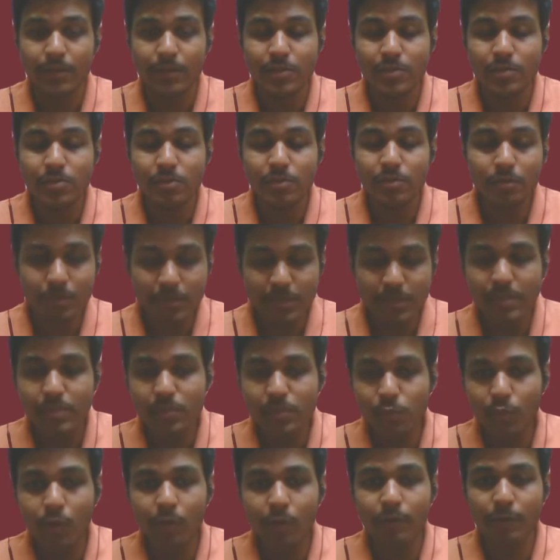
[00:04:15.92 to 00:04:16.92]
So this is
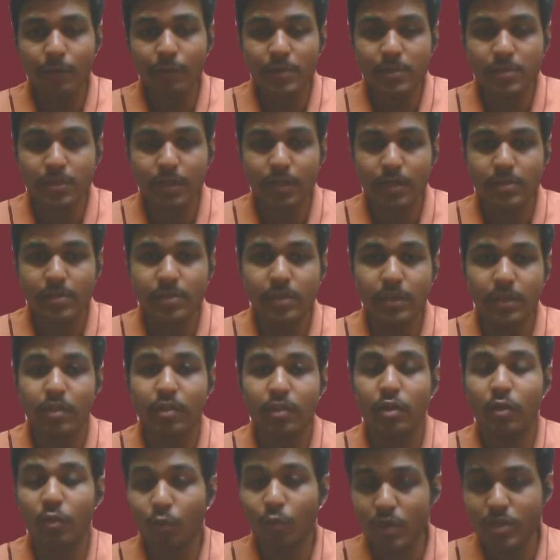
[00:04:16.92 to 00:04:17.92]
what we must understand.
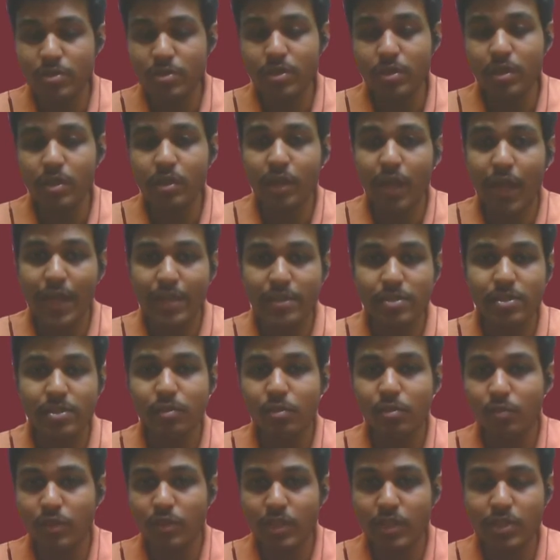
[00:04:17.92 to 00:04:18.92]
The answer
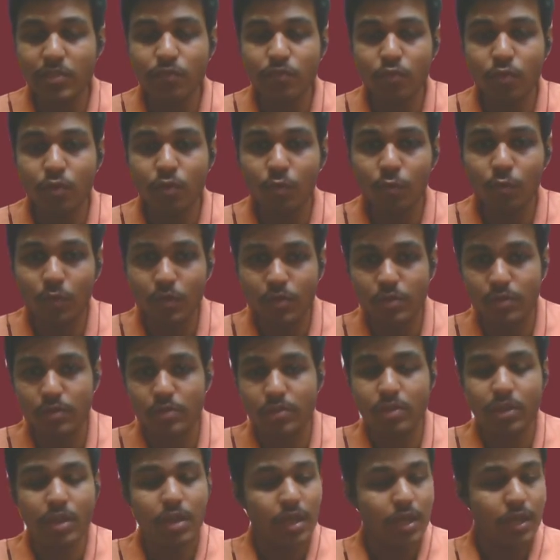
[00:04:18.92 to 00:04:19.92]
to these four
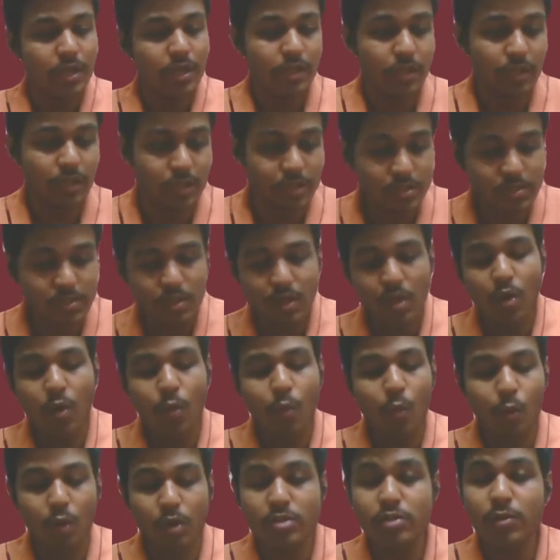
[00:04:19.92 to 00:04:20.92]
questions, that is,
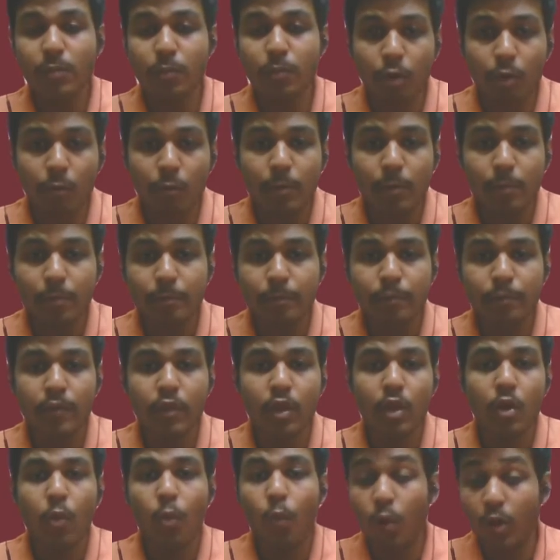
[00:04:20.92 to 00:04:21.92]
what is the problem?
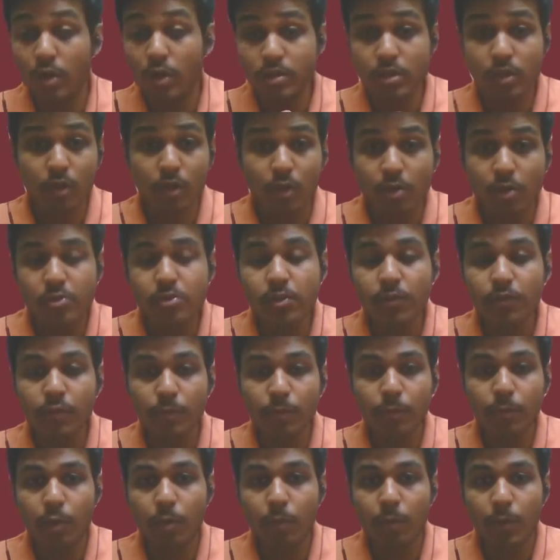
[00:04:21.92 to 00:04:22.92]
What is the cause of the
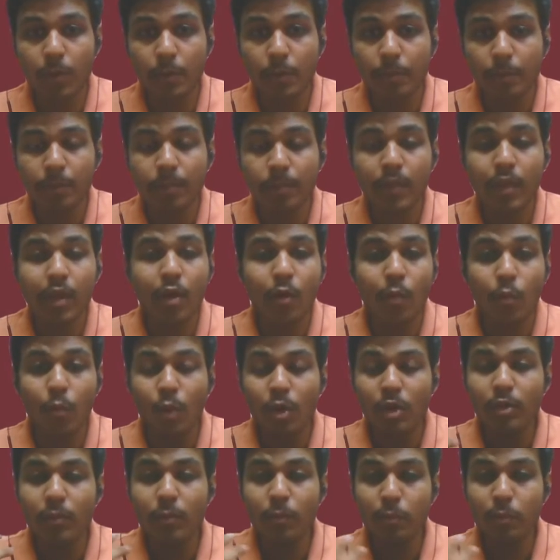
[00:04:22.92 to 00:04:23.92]
problem? What
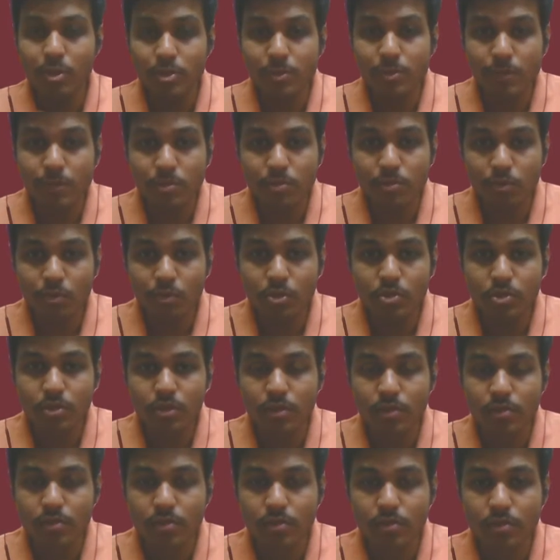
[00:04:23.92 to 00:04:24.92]
are the possible
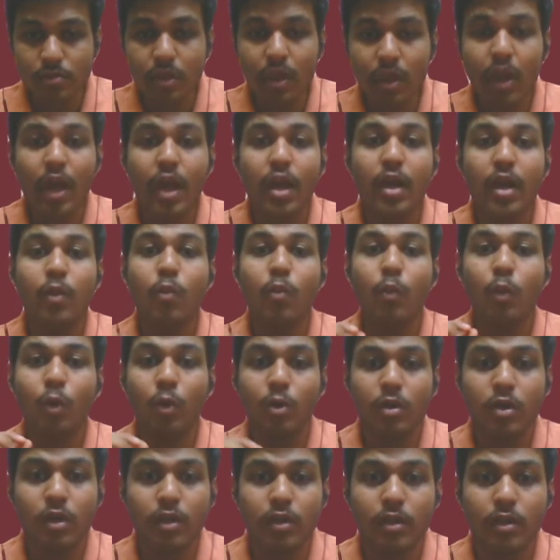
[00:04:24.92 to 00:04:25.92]
solutions? And
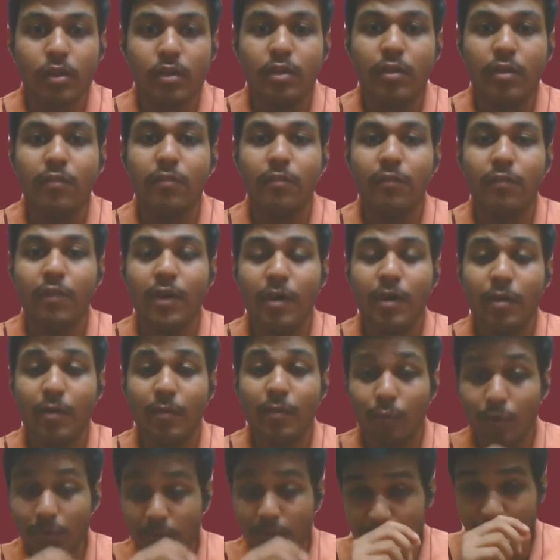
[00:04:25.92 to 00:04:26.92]
what
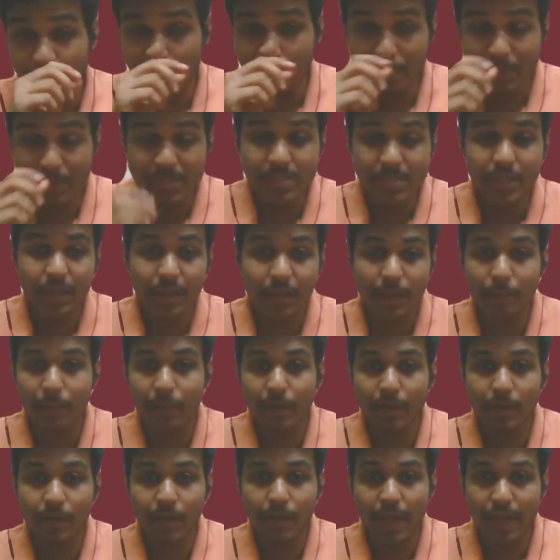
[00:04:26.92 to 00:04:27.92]
is the best
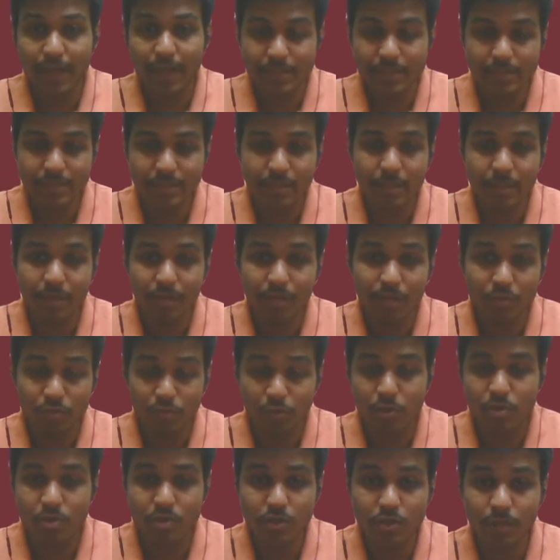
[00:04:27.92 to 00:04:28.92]
recommended
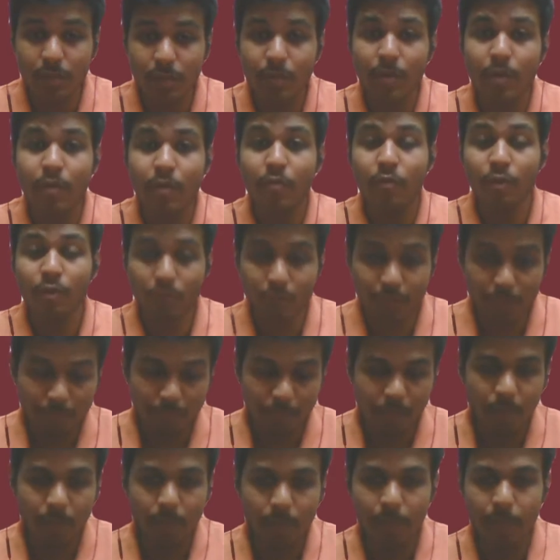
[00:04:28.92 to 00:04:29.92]
solution for that
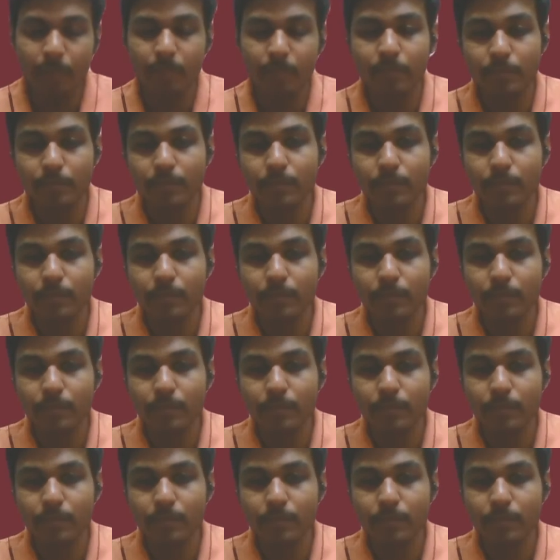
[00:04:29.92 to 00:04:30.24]
problem?